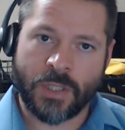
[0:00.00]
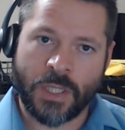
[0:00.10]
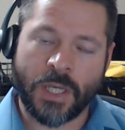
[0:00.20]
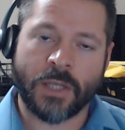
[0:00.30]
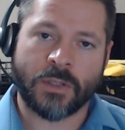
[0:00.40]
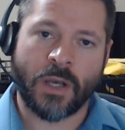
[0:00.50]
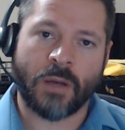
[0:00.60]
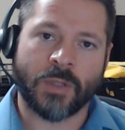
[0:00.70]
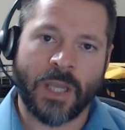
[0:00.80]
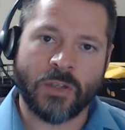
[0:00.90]
he has an
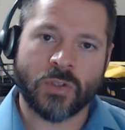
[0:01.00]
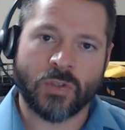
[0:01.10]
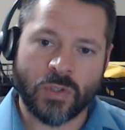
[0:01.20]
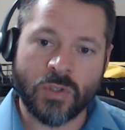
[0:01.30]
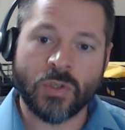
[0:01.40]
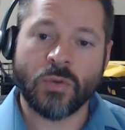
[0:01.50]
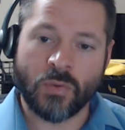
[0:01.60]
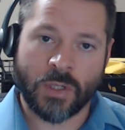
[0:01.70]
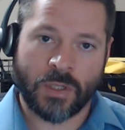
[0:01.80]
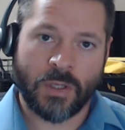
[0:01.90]
obligation to
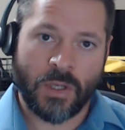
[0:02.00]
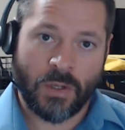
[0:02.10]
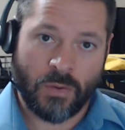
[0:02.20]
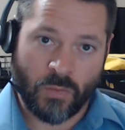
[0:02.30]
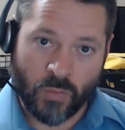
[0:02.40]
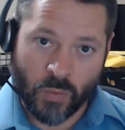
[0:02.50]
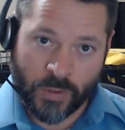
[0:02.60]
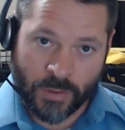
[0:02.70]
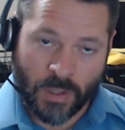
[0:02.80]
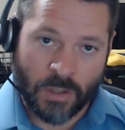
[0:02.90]
do
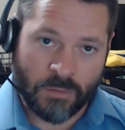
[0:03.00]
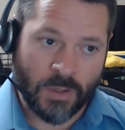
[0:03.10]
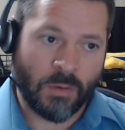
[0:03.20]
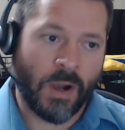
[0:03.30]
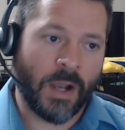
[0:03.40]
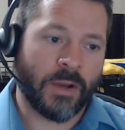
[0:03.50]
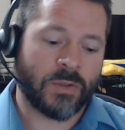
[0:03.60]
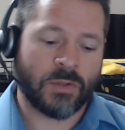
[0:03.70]
what the law requires.